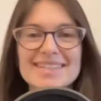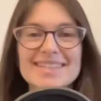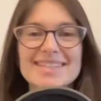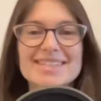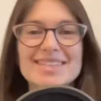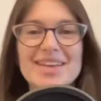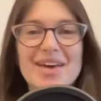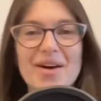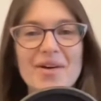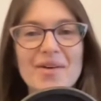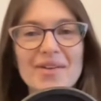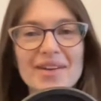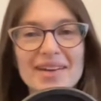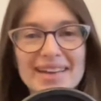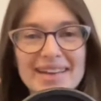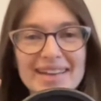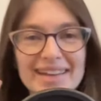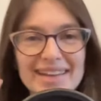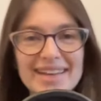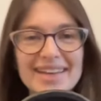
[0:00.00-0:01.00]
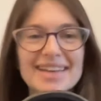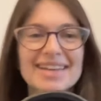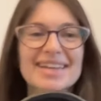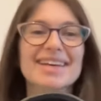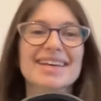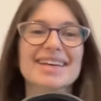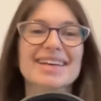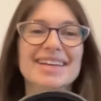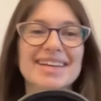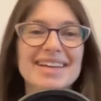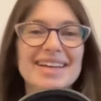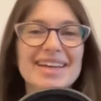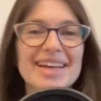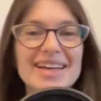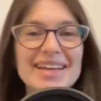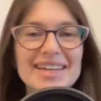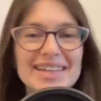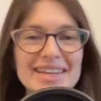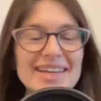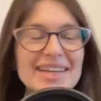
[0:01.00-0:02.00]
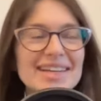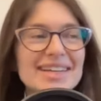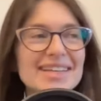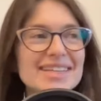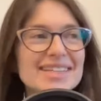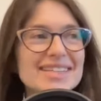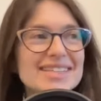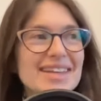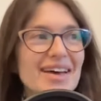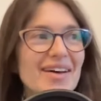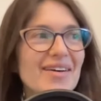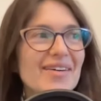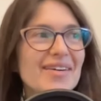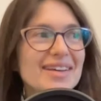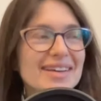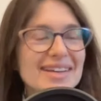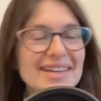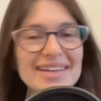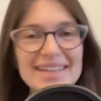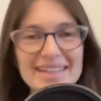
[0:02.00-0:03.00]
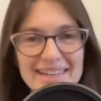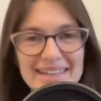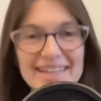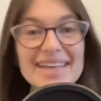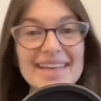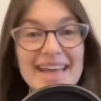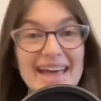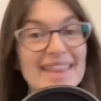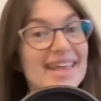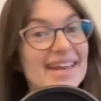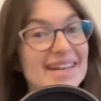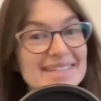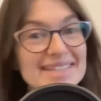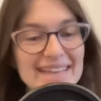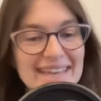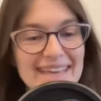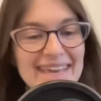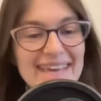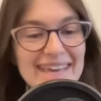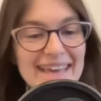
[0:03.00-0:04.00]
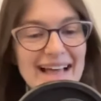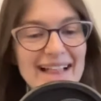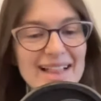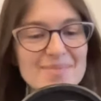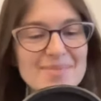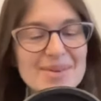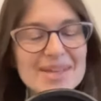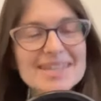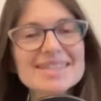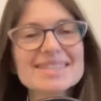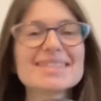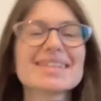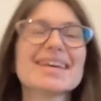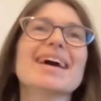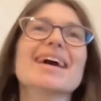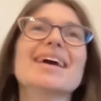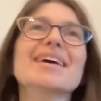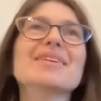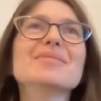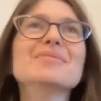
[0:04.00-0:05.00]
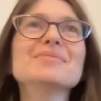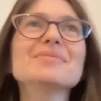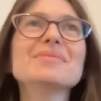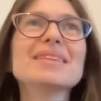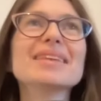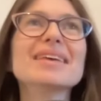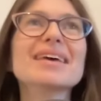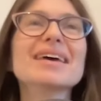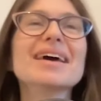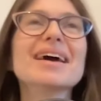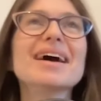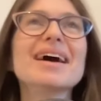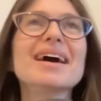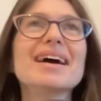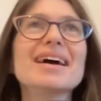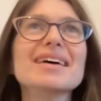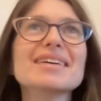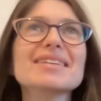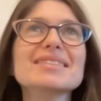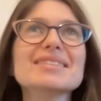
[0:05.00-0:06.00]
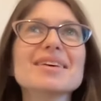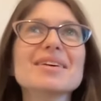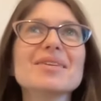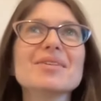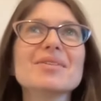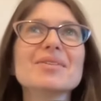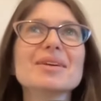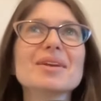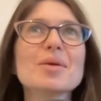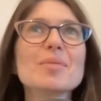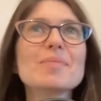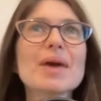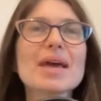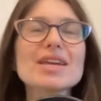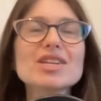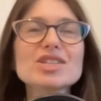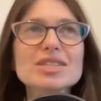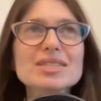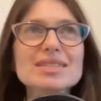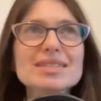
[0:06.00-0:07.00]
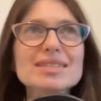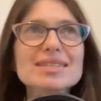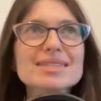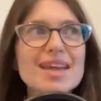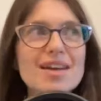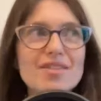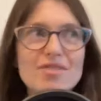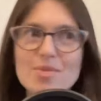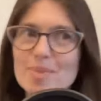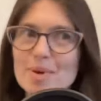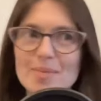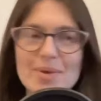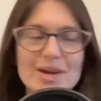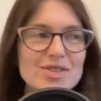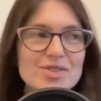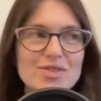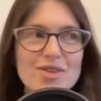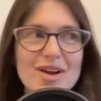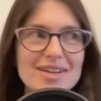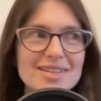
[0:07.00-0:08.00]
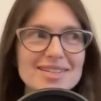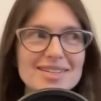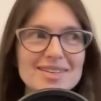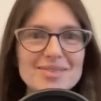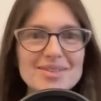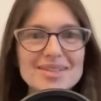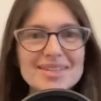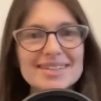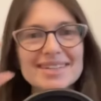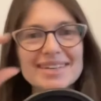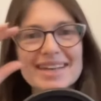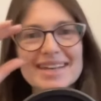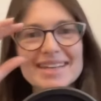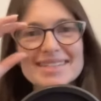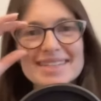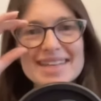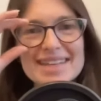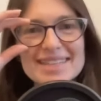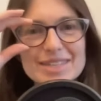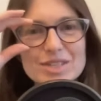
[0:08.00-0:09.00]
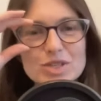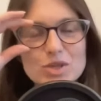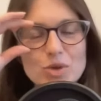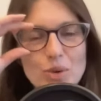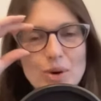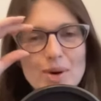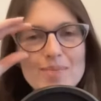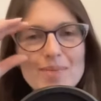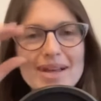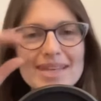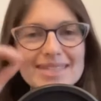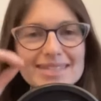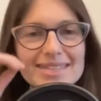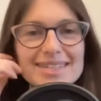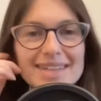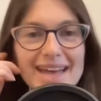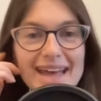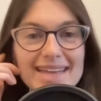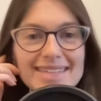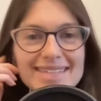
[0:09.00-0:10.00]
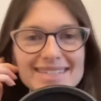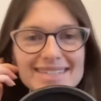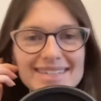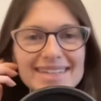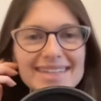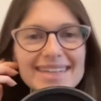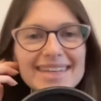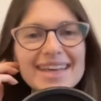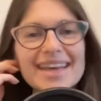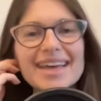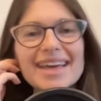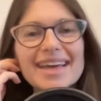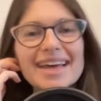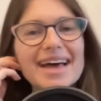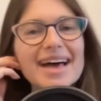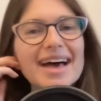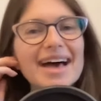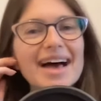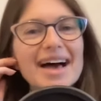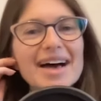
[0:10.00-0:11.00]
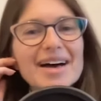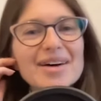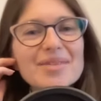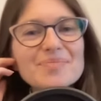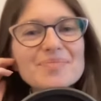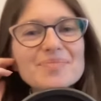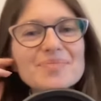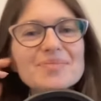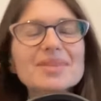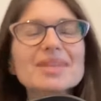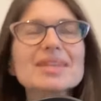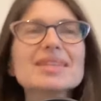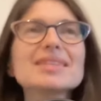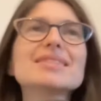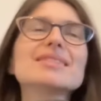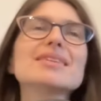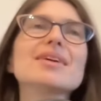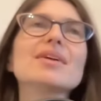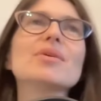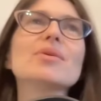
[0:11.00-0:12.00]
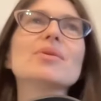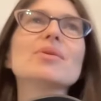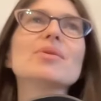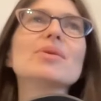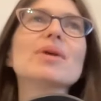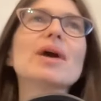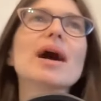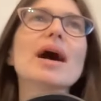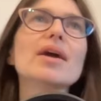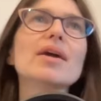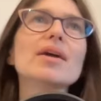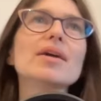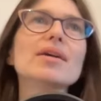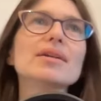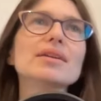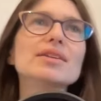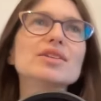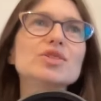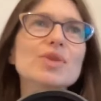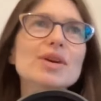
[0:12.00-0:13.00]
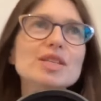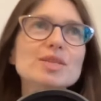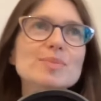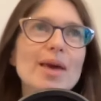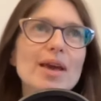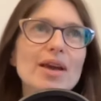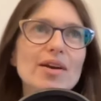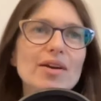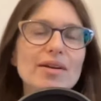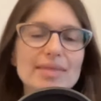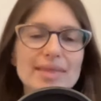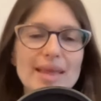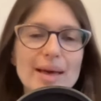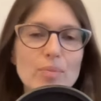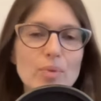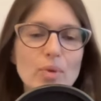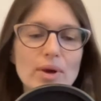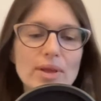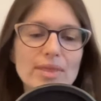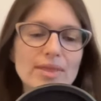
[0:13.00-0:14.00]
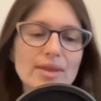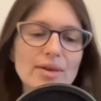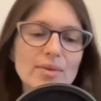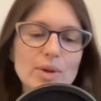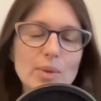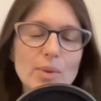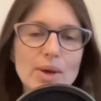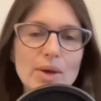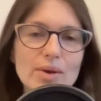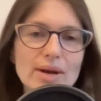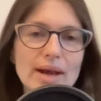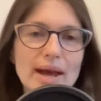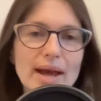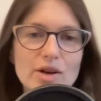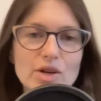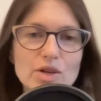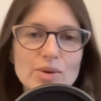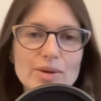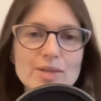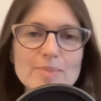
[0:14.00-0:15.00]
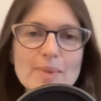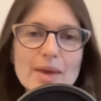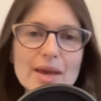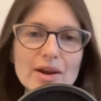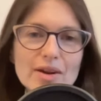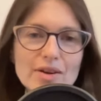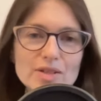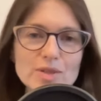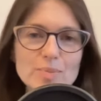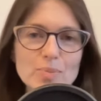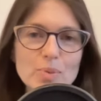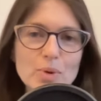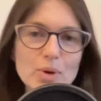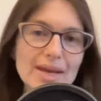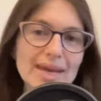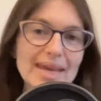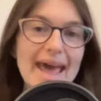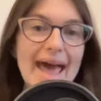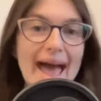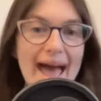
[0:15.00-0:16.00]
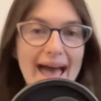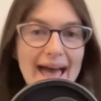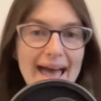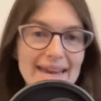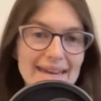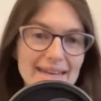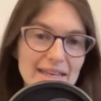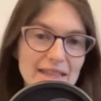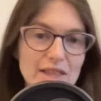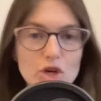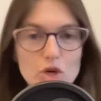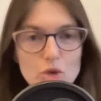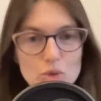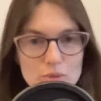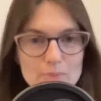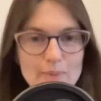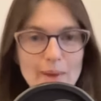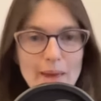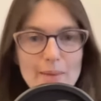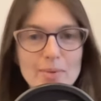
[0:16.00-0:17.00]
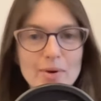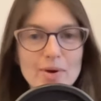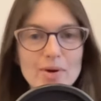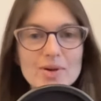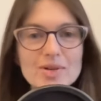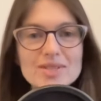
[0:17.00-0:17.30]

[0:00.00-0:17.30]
so, That's a key so, element. That's yeah, that is element. a key element. Um, uh, so, you know, patience has never been my strong suit, as, as the story might suggest. Um, so, hired a dressmaker. At that point, the only way you could hire a dressmaker is putting an ad in the newspaper